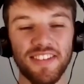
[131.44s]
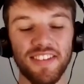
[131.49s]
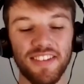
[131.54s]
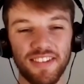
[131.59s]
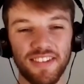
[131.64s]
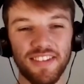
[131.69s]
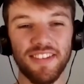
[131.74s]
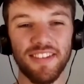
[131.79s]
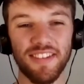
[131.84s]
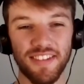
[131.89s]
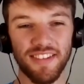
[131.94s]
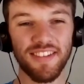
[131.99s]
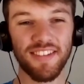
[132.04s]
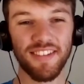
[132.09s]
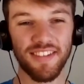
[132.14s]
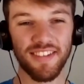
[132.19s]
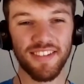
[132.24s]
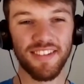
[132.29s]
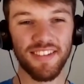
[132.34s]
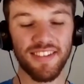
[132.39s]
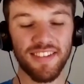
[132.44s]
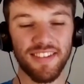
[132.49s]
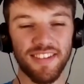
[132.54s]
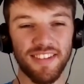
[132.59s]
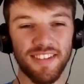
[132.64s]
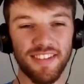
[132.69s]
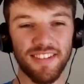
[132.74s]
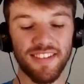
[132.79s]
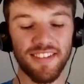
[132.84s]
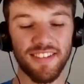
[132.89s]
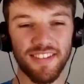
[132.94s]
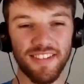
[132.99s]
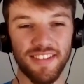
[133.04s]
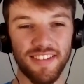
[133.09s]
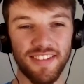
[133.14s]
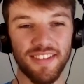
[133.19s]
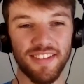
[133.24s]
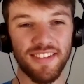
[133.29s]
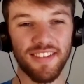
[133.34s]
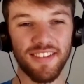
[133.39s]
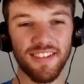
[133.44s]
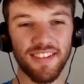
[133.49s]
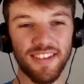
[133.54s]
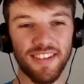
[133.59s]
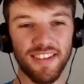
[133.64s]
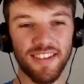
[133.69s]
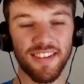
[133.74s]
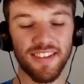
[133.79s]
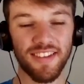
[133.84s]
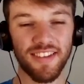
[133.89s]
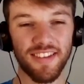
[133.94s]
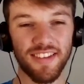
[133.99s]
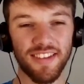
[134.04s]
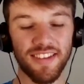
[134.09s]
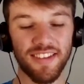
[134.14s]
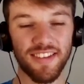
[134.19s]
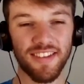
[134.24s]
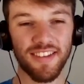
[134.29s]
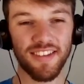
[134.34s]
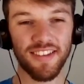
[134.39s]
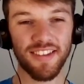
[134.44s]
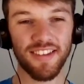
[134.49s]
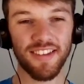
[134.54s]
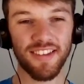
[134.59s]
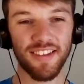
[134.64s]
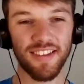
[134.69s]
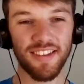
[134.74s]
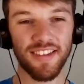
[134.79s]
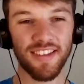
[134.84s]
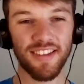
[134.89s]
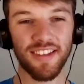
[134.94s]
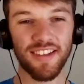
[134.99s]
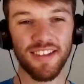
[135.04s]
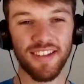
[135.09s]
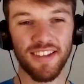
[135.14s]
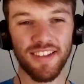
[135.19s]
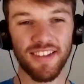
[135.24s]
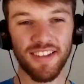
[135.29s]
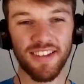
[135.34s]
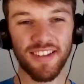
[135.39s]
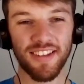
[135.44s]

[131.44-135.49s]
[no speech]